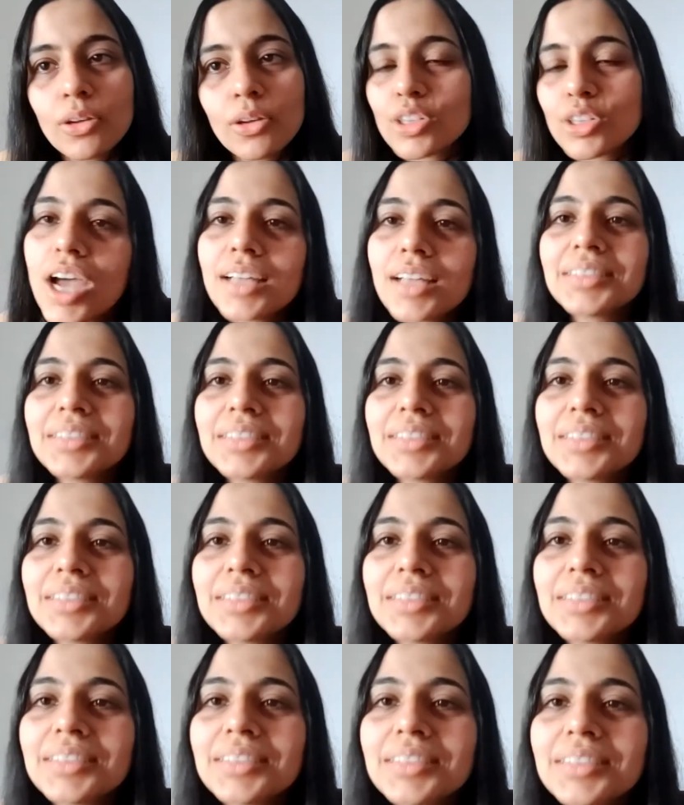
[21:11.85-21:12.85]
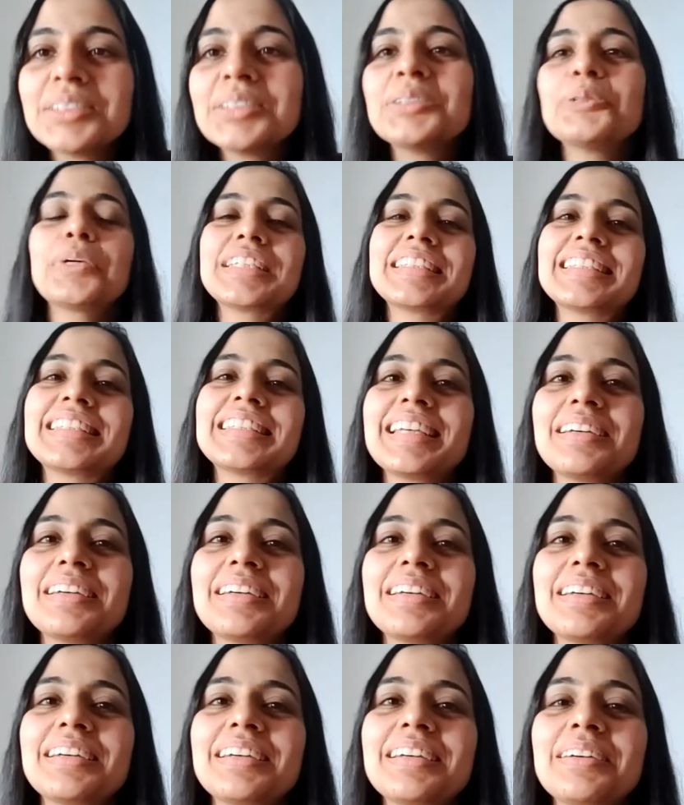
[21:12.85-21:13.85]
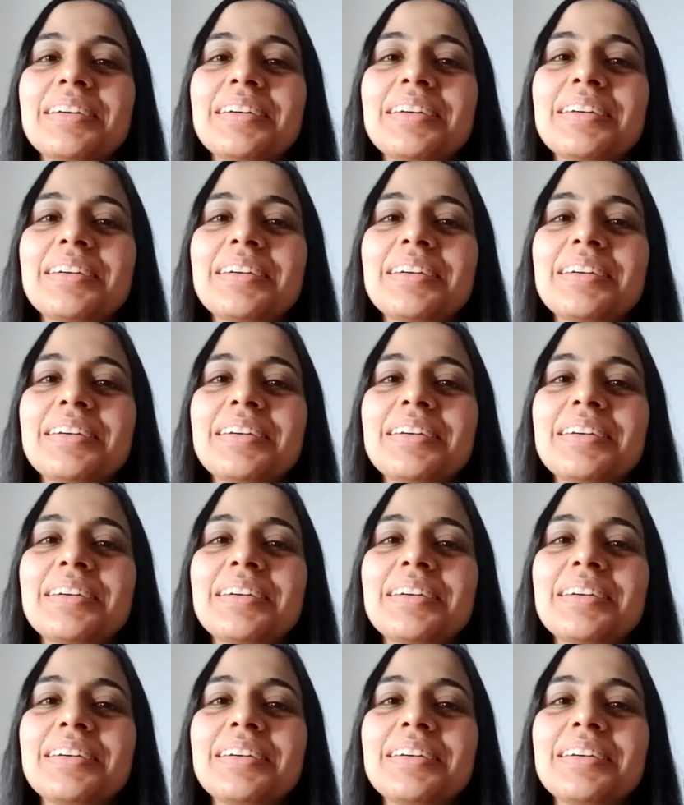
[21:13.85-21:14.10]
chance, you might say.